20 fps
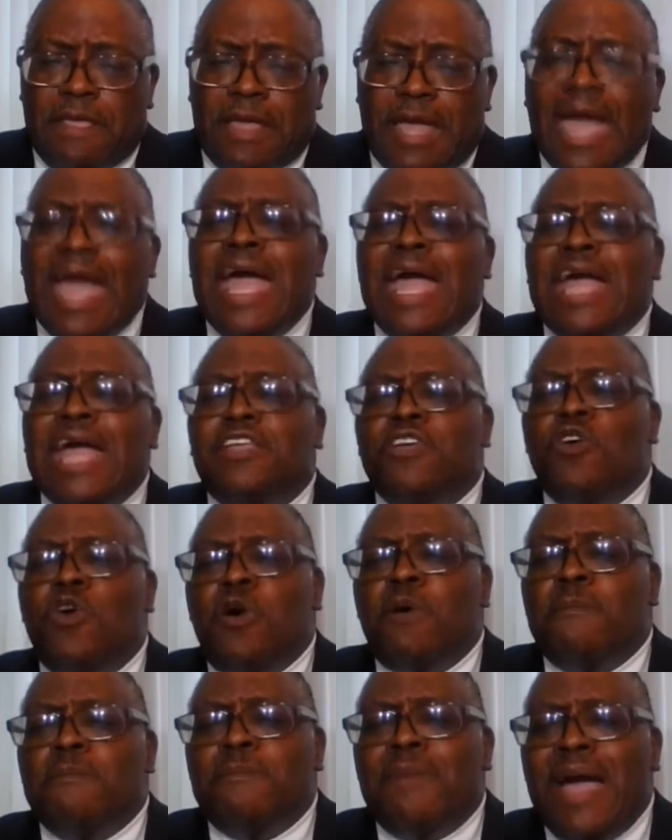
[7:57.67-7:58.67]
Can you
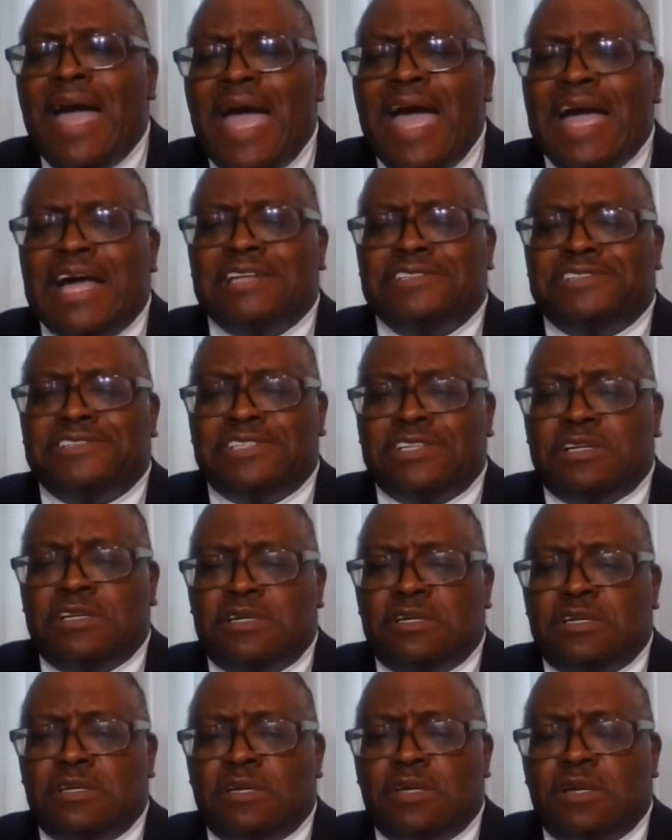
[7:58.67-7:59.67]
imagine